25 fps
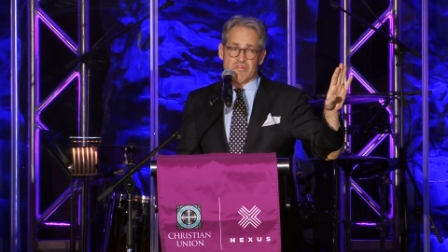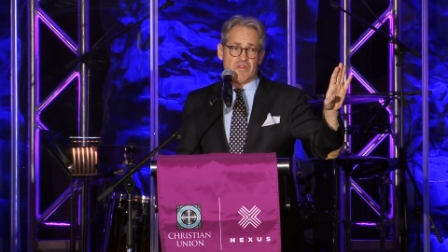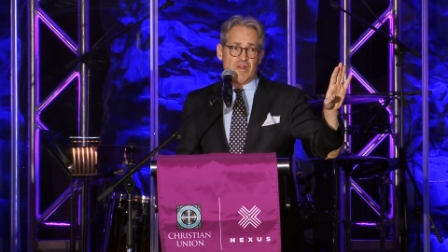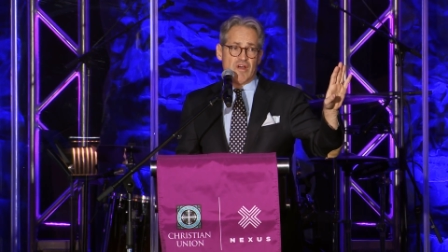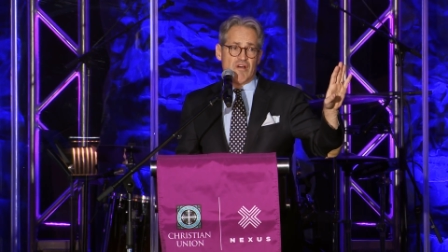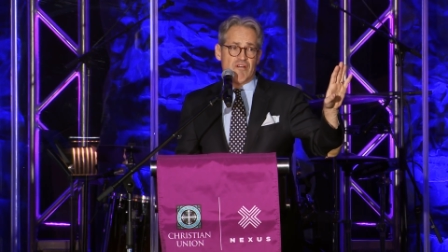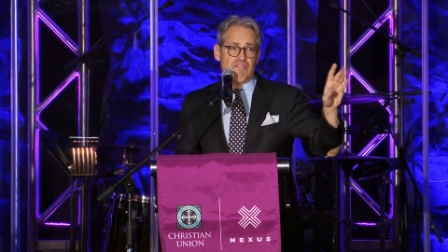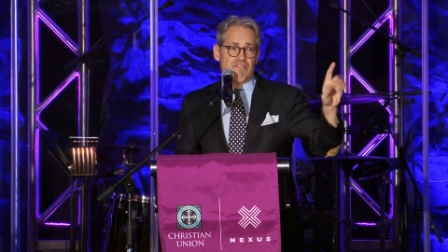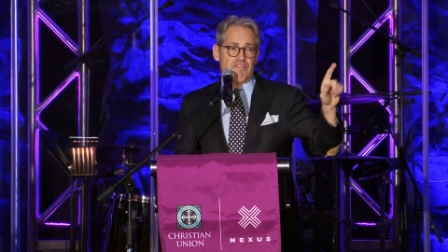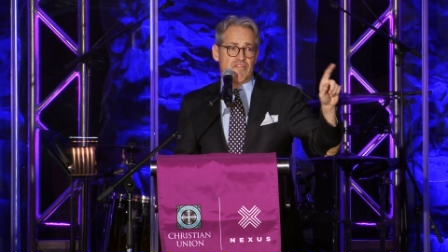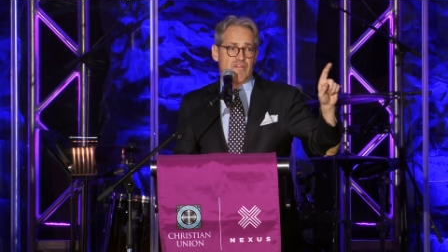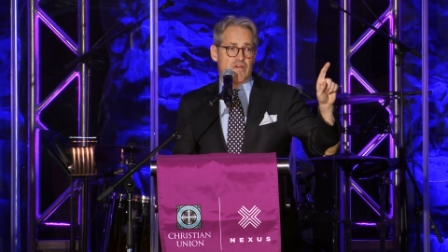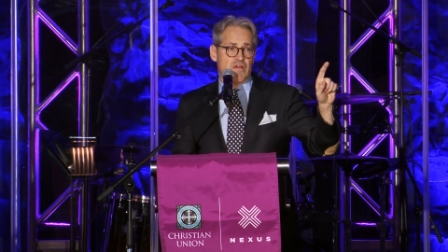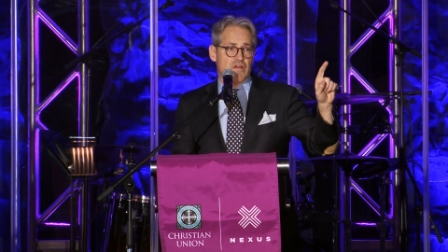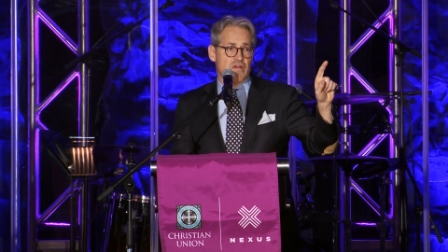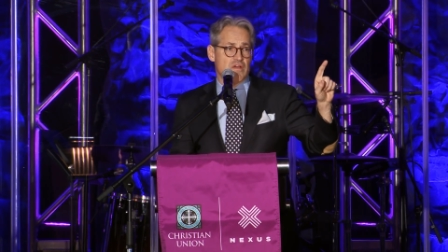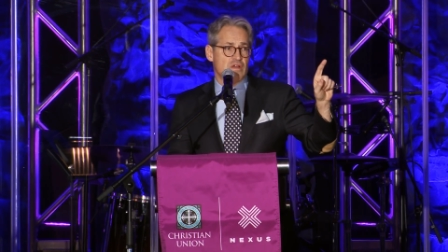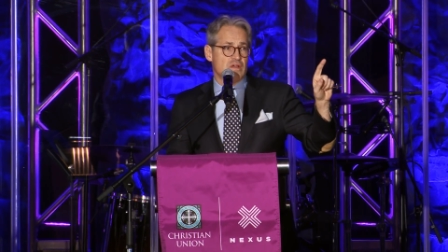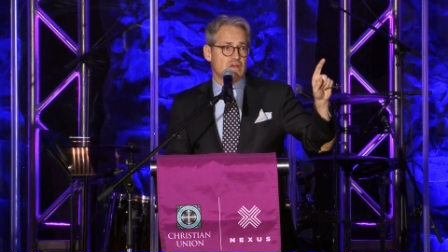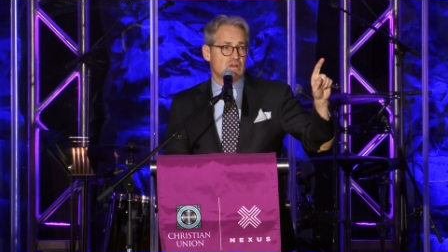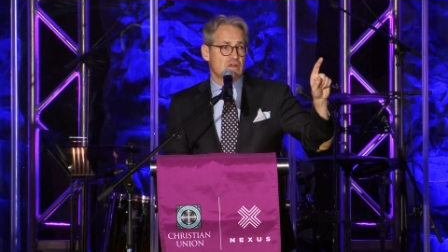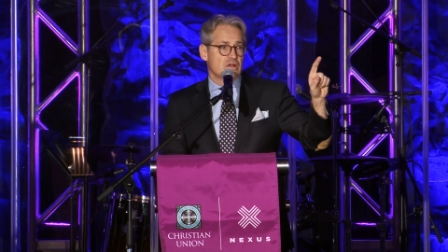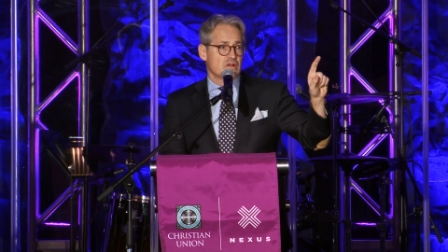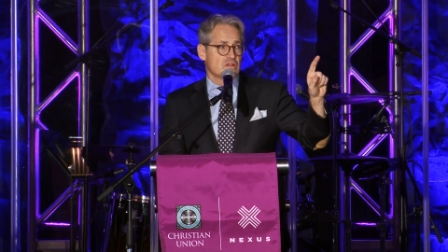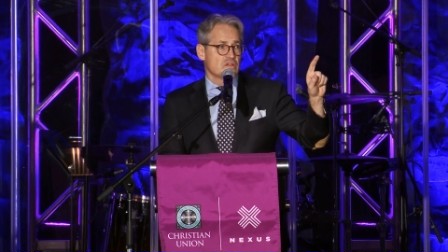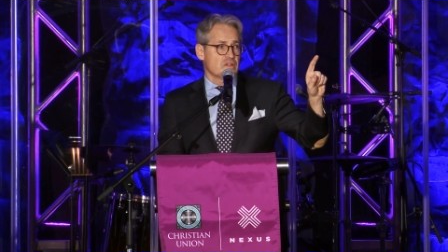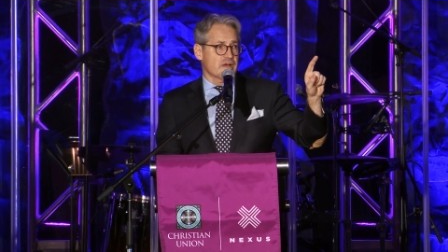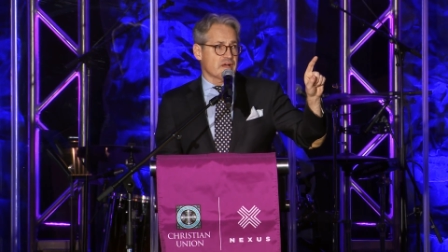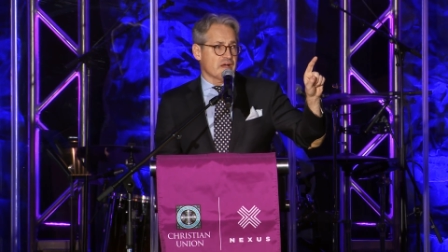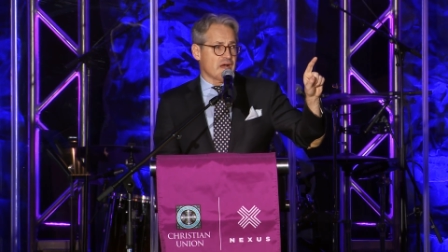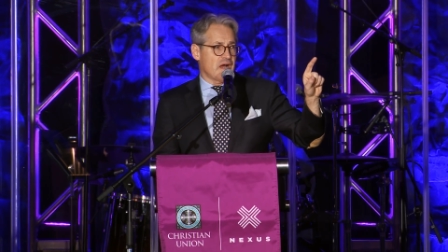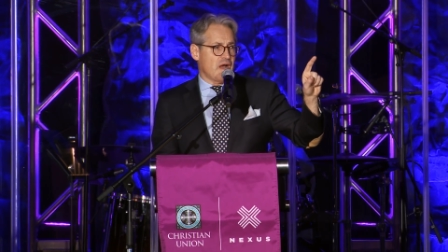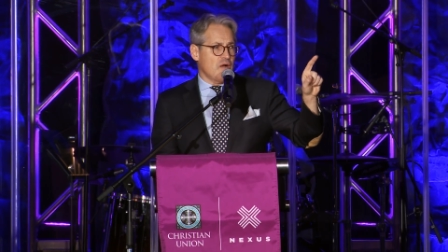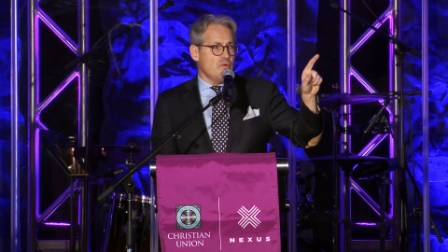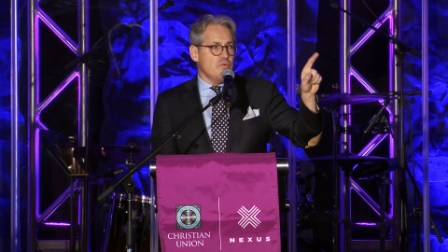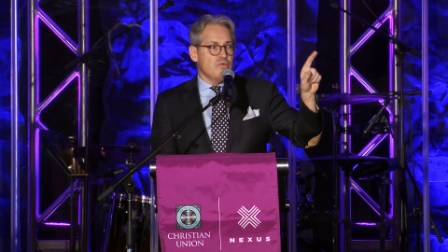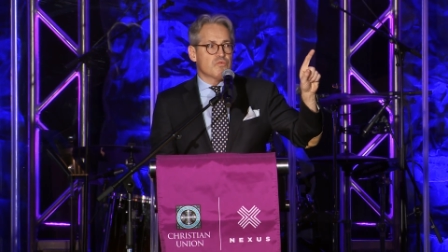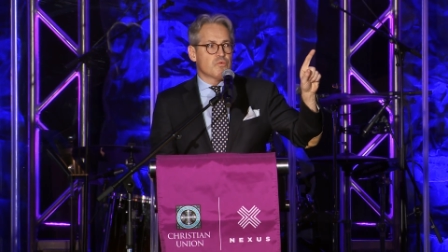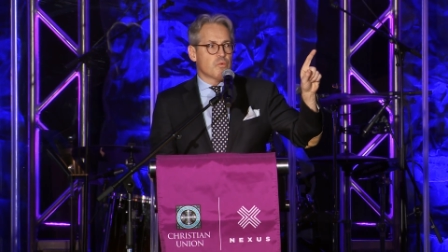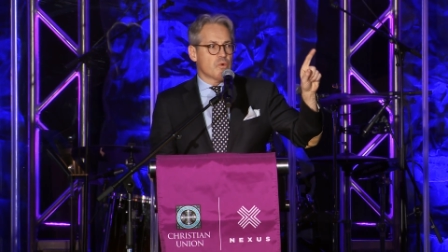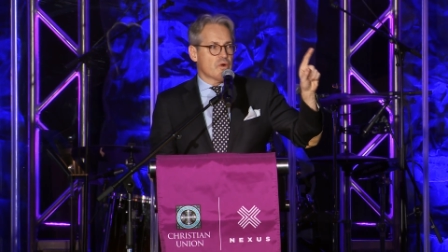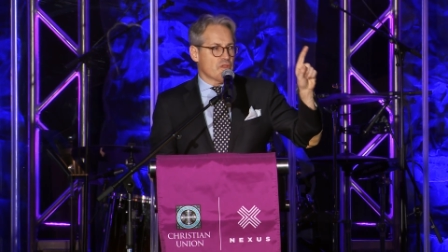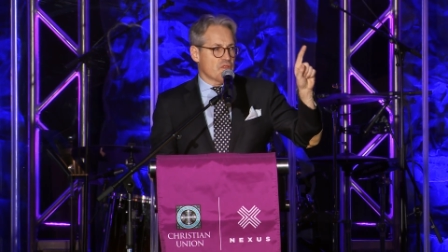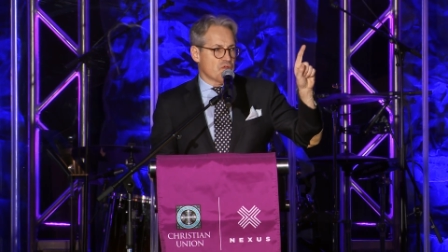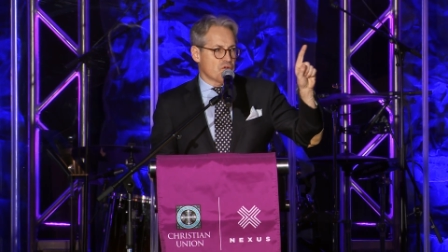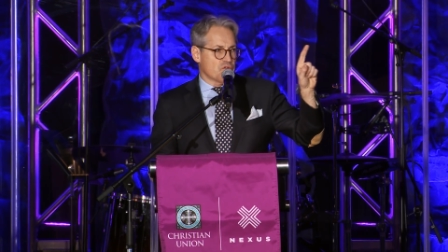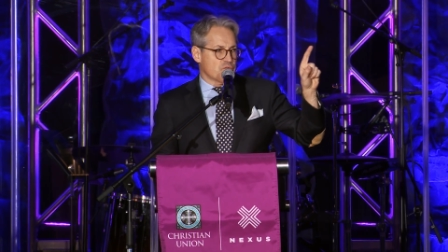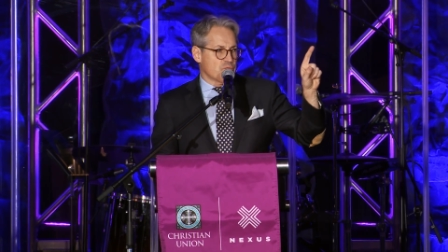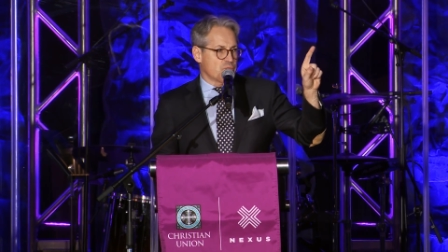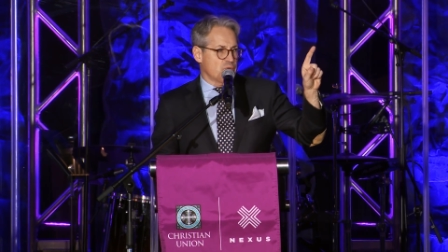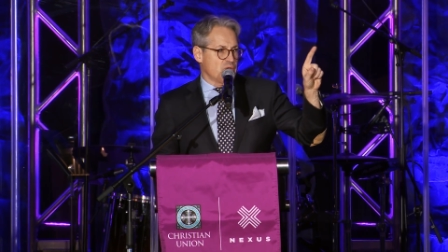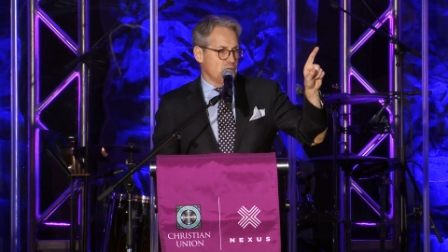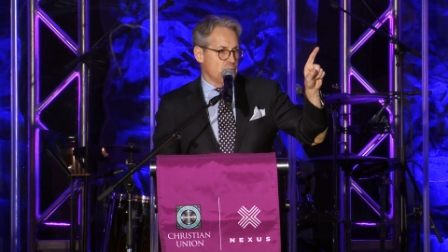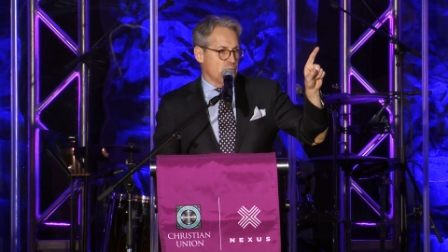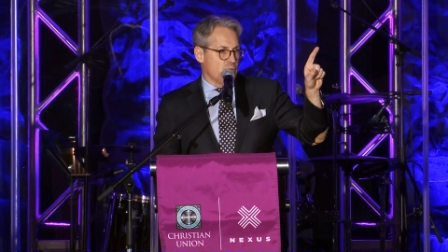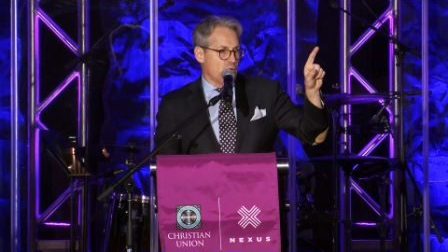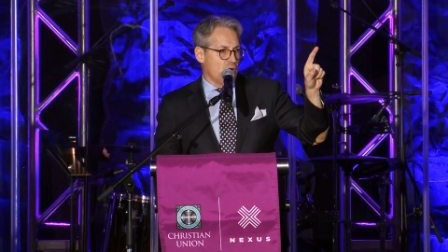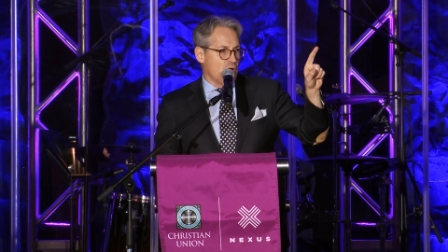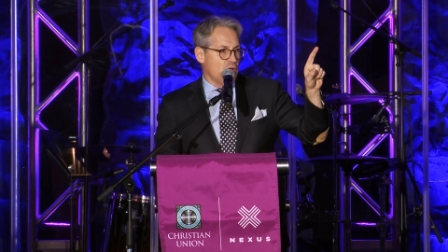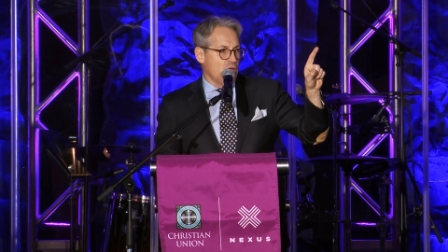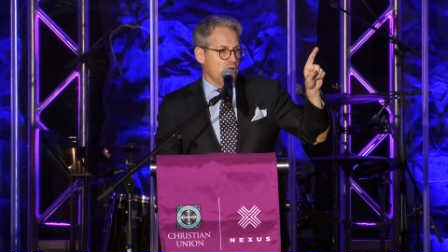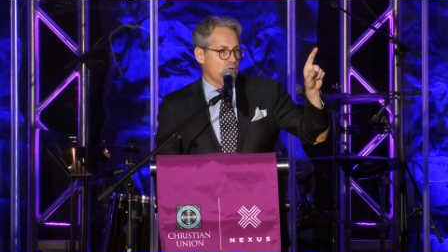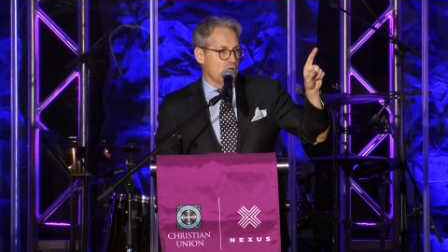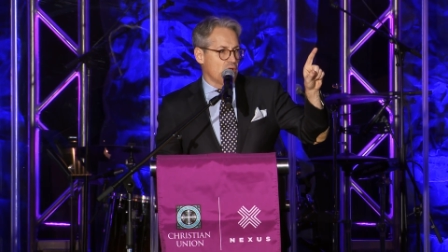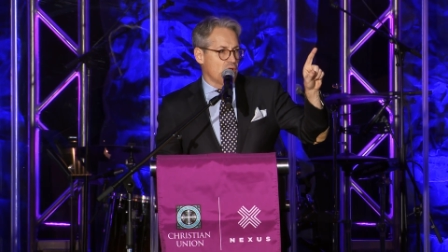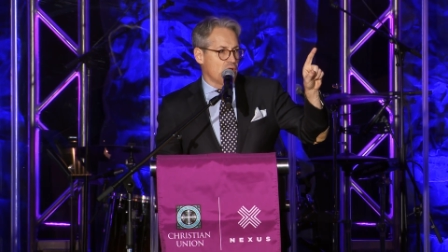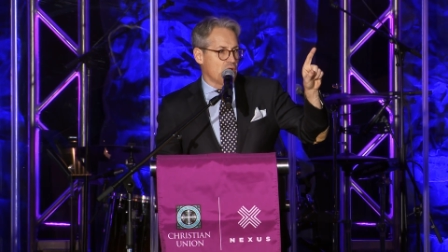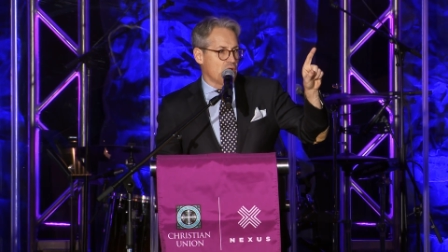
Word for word: stuff, like I was one of those people,